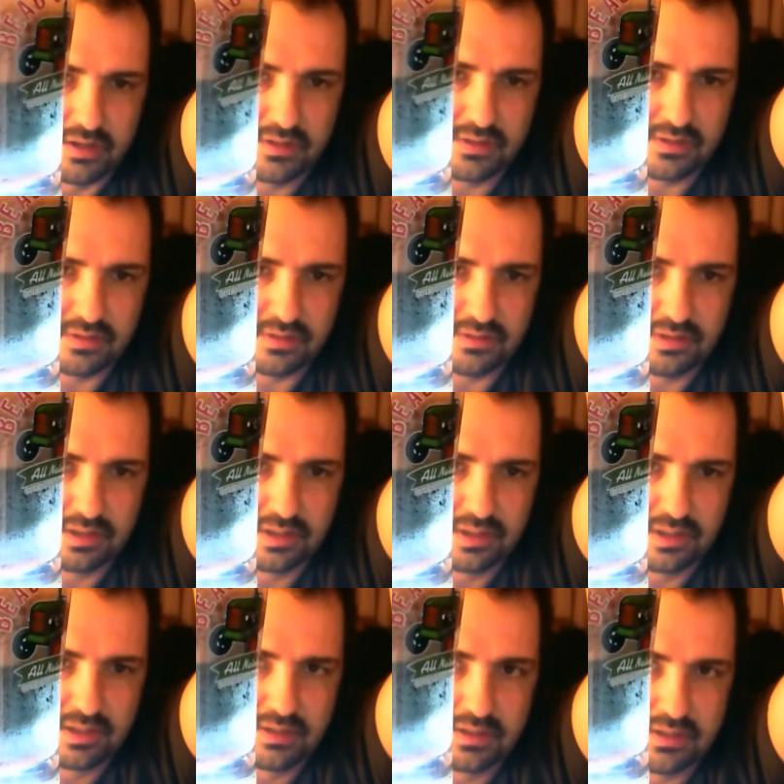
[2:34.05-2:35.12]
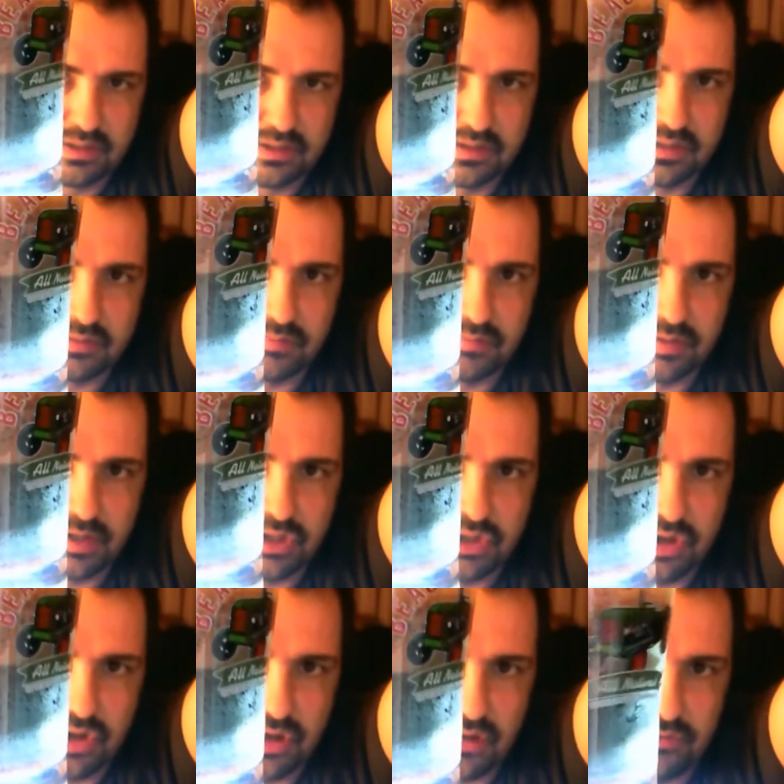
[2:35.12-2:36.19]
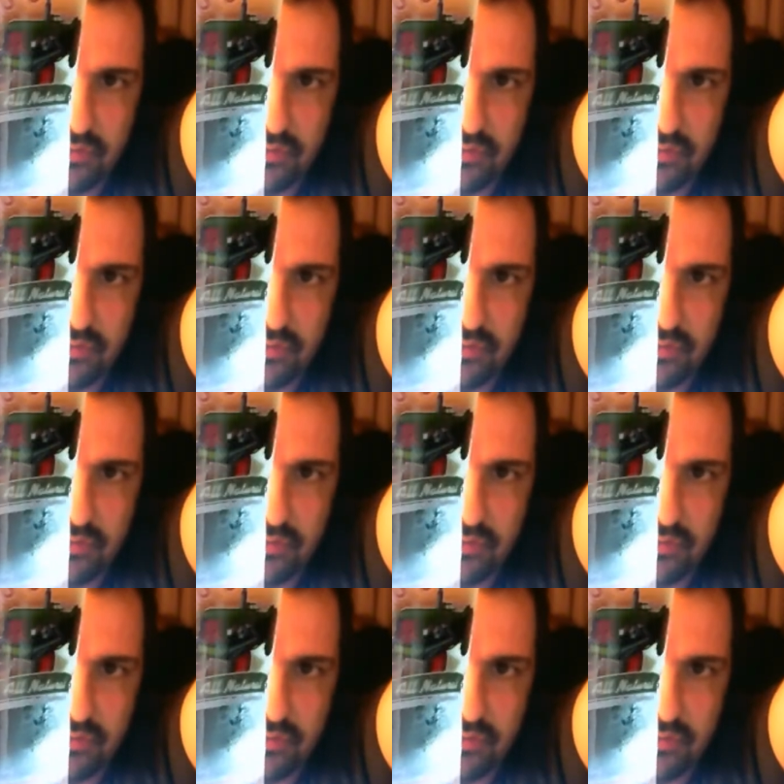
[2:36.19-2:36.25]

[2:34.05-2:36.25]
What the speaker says: So this is my chocolate